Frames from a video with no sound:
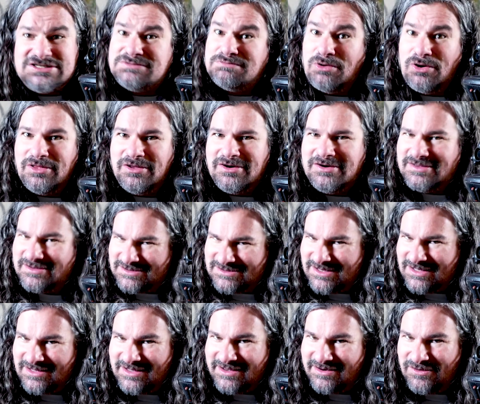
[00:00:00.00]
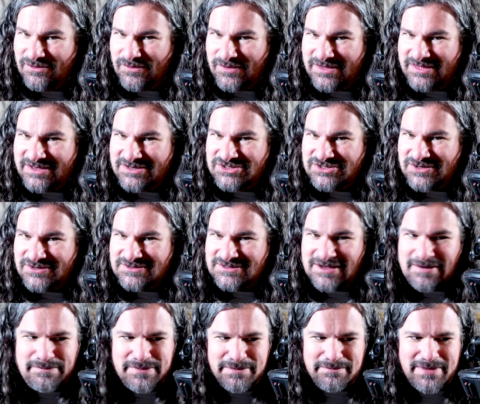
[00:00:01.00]
Spoiler, there's a little one that shows
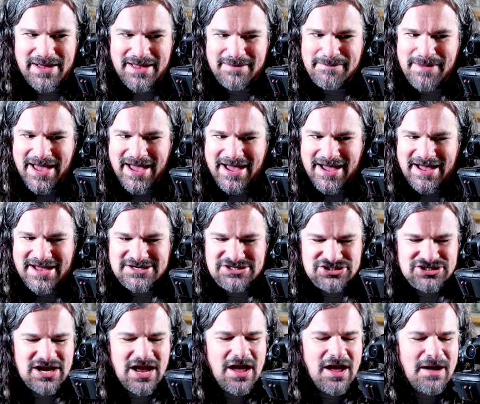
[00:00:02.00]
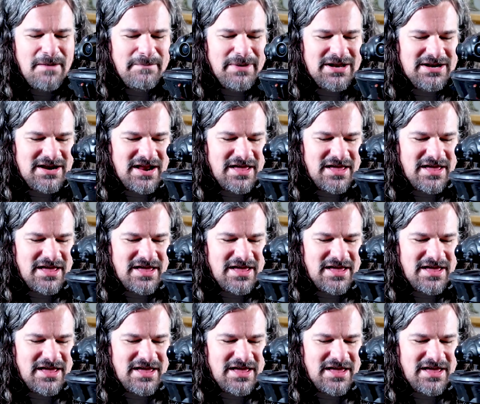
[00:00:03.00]
up in Bad Batch. But